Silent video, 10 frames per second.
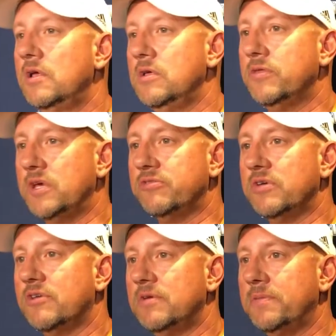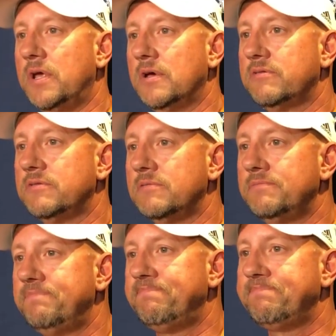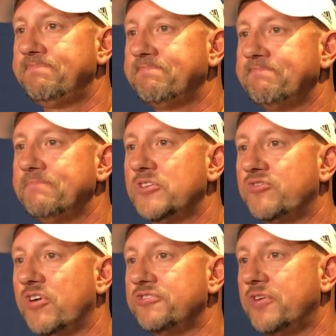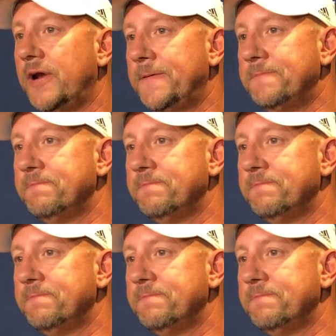you think you saw something else, and it's frustrating,